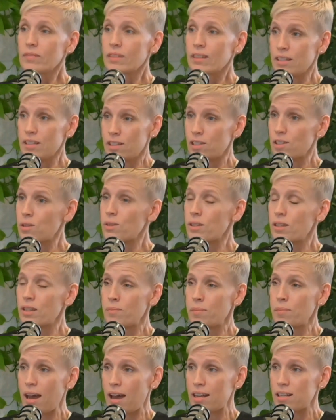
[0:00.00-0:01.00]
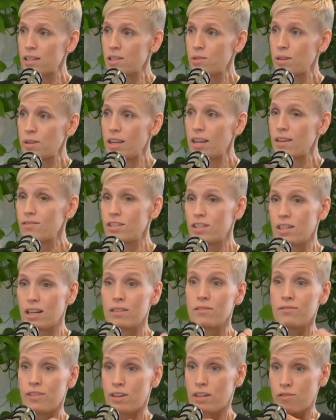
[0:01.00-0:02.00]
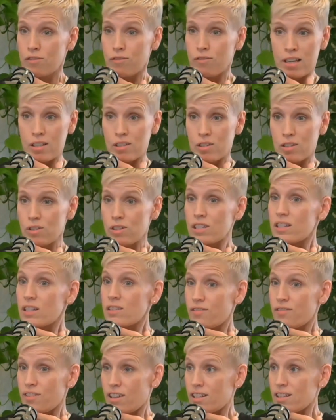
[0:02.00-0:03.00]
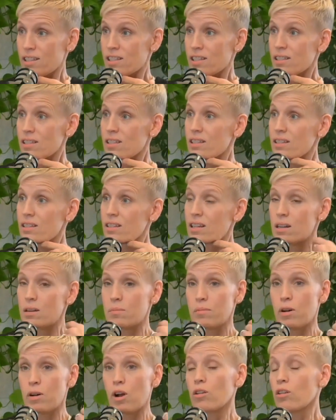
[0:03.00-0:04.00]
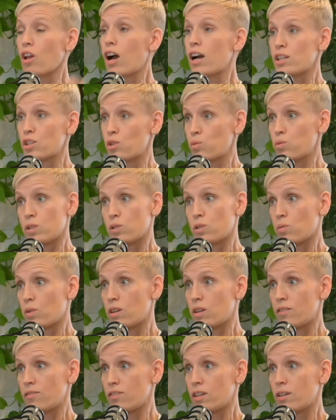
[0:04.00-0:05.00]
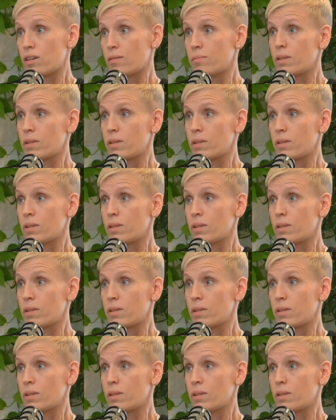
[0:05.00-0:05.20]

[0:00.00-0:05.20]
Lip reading: So in the past, we have done fundraisers and events. Our launch was one of them.